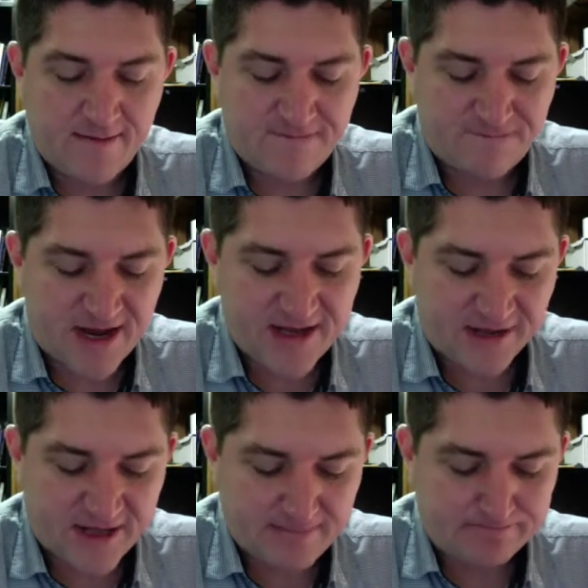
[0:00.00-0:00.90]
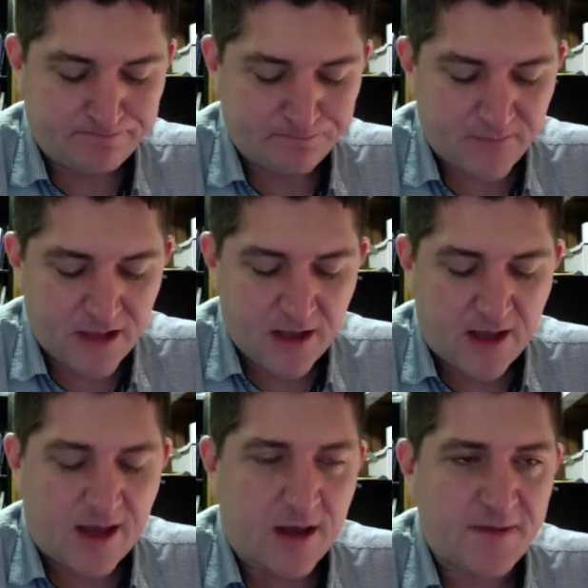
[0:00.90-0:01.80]
Finally,
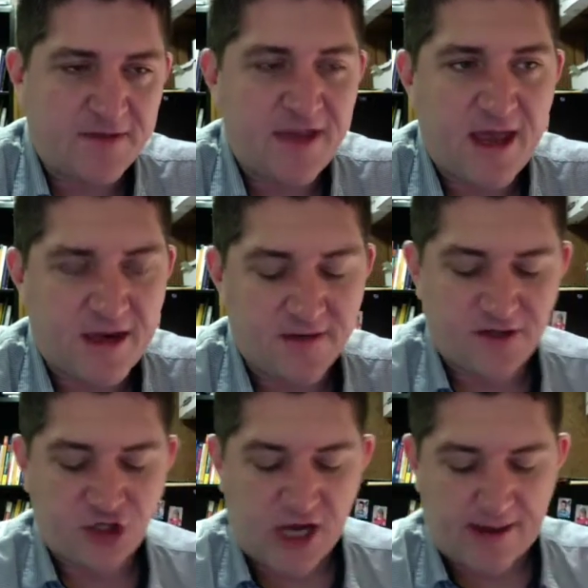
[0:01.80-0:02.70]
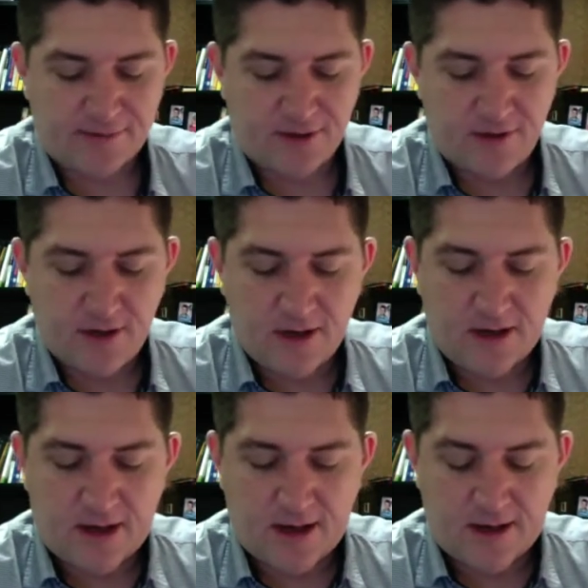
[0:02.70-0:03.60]
at the end of the chapter,
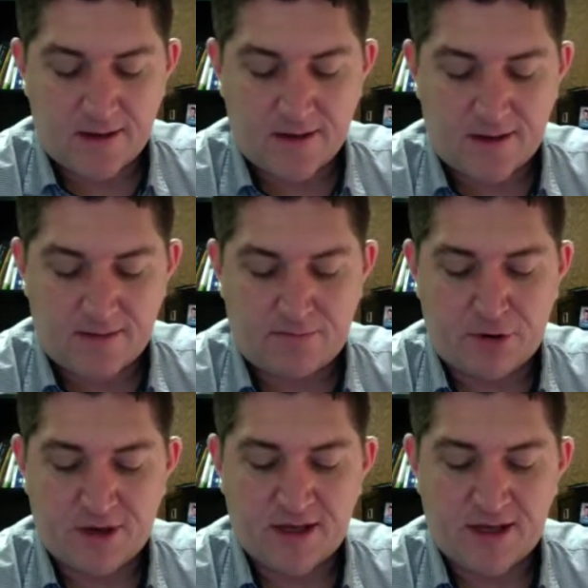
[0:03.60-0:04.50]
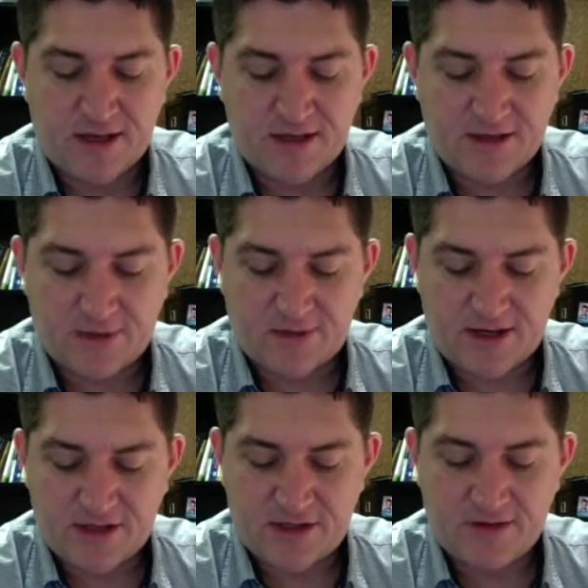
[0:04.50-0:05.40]
the book is
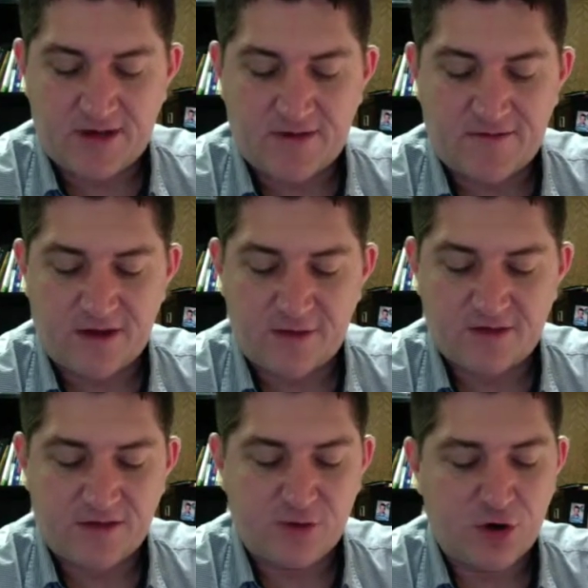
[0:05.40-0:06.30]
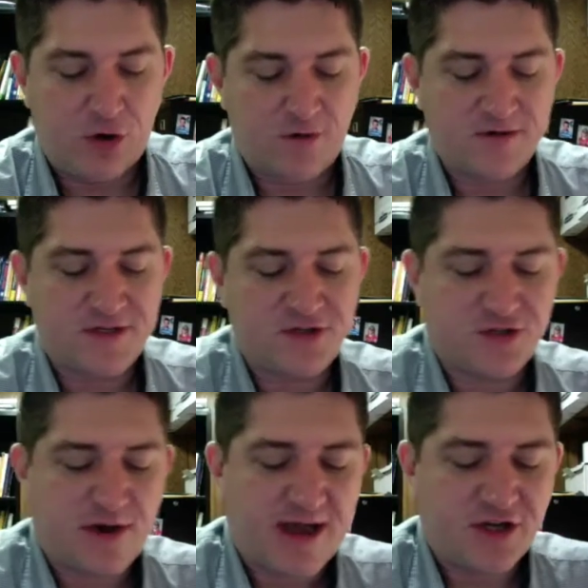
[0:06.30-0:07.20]
going to give you some goals and
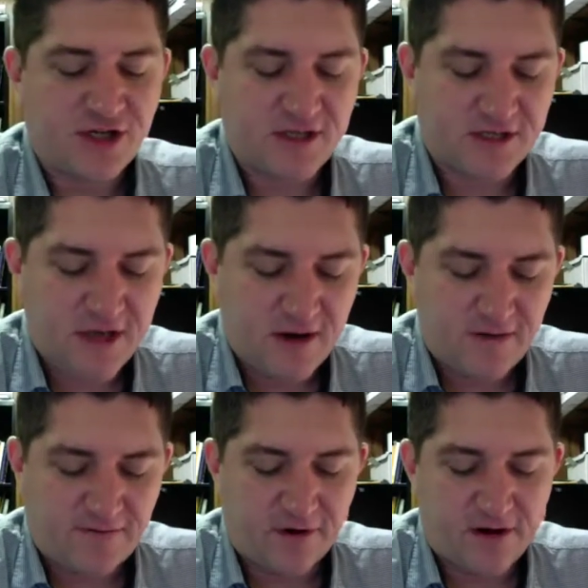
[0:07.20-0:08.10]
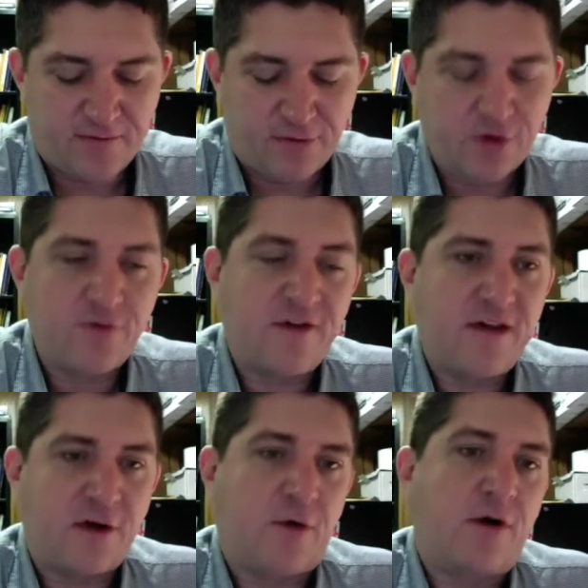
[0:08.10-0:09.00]
strategies for
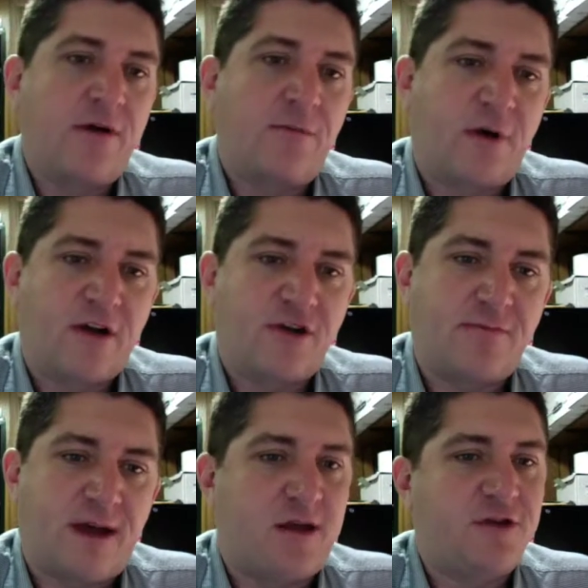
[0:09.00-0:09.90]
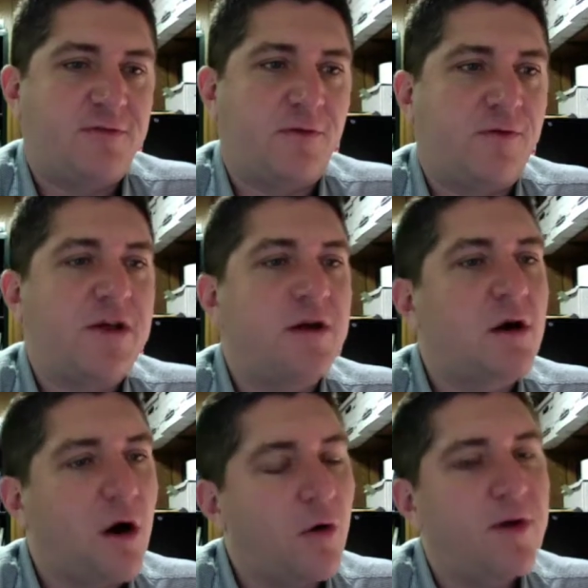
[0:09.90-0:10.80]
improving your impression management. We can
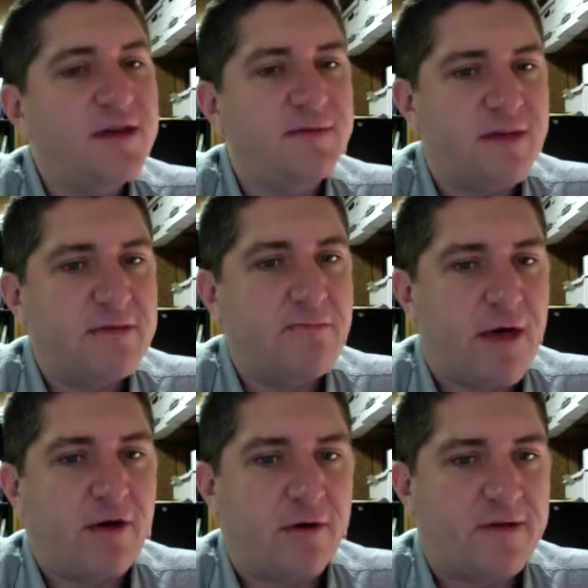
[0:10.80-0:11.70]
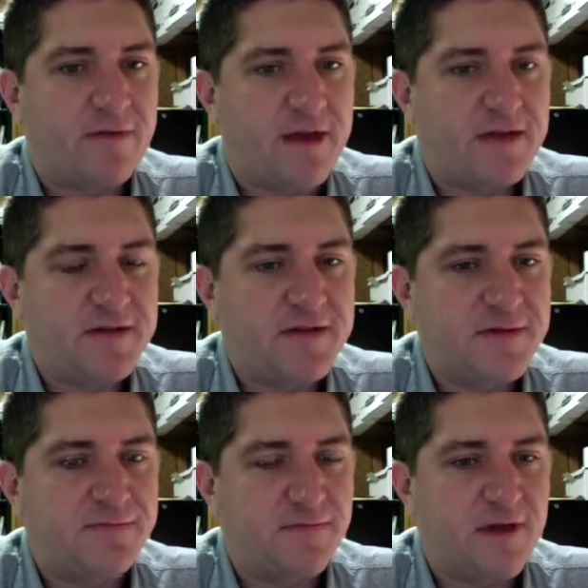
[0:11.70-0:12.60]
always be better at this,
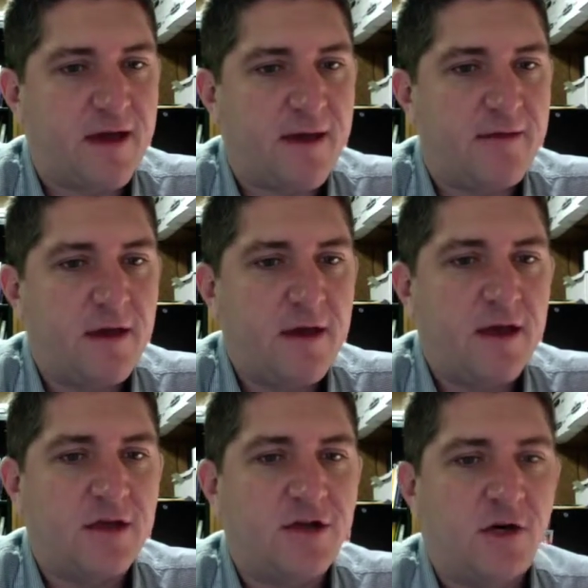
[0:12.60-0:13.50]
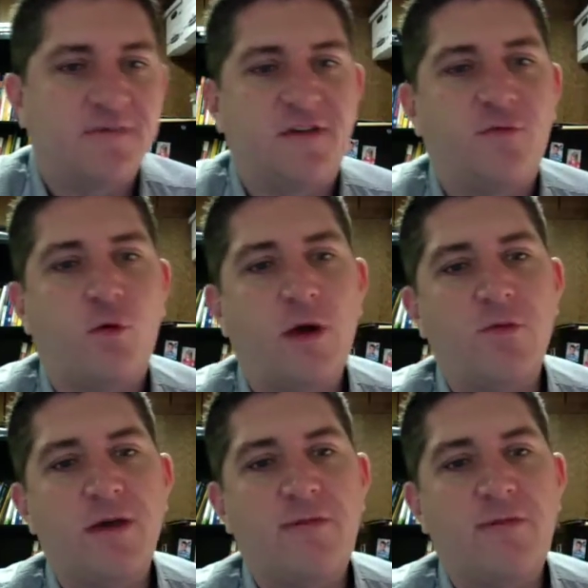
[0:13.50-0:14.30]
okay? In terms of what we